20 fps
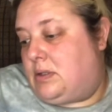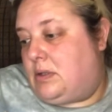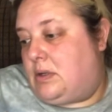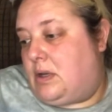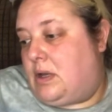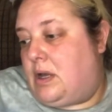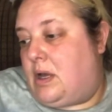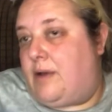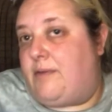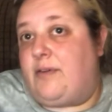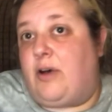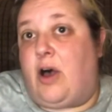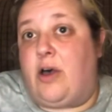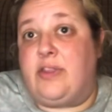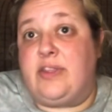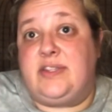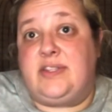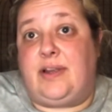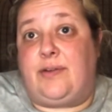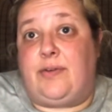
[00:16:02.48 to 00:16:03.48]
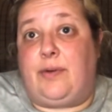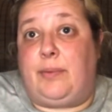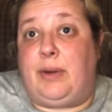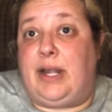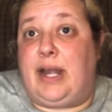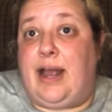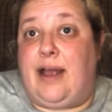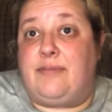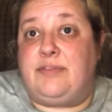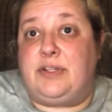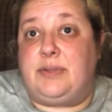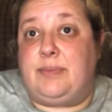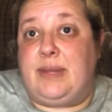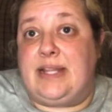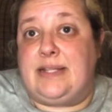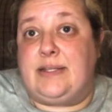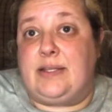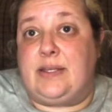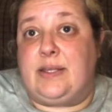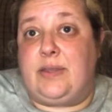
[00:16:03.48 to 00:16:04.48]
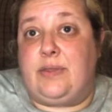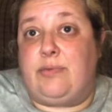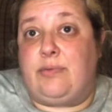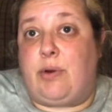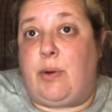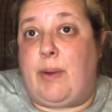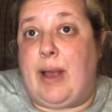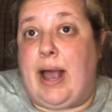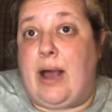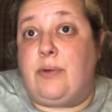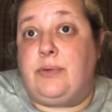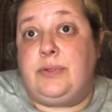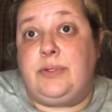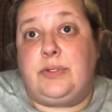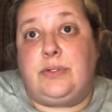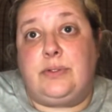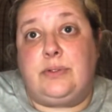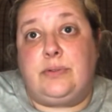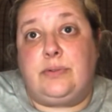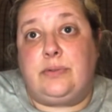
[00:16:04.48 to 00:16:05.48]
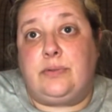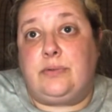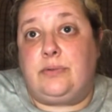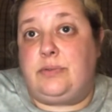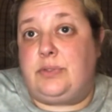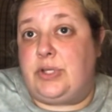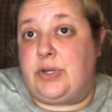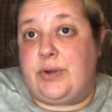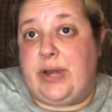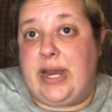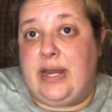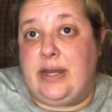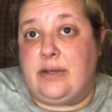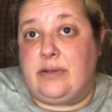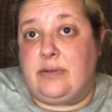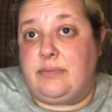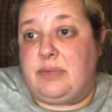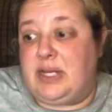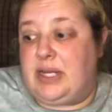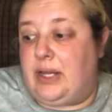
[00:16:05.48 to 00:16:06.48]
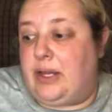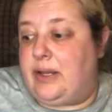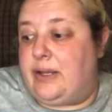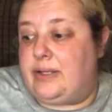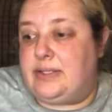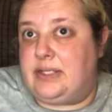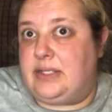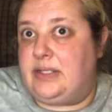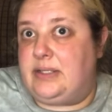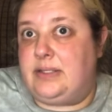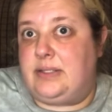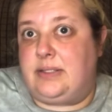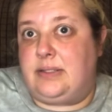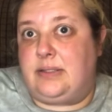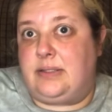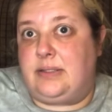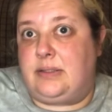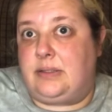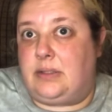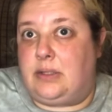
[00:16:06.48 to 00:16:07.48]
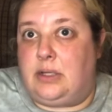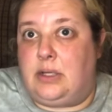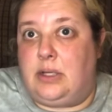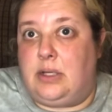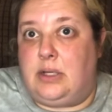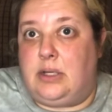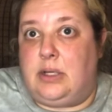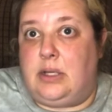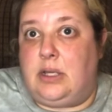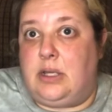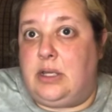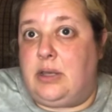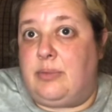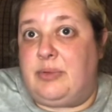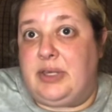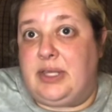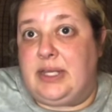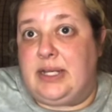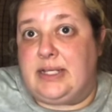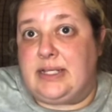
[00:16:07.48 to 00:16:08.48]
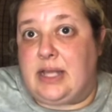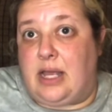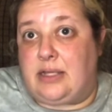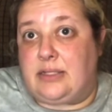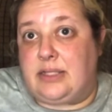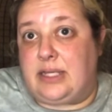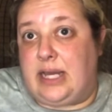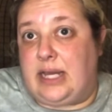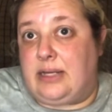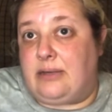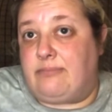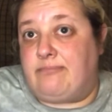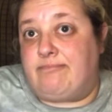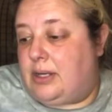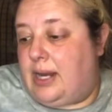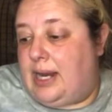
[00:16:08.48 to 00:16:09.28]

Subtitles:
of all the stuff I'm going to have to basically throw out and donate because it's completely disgusting.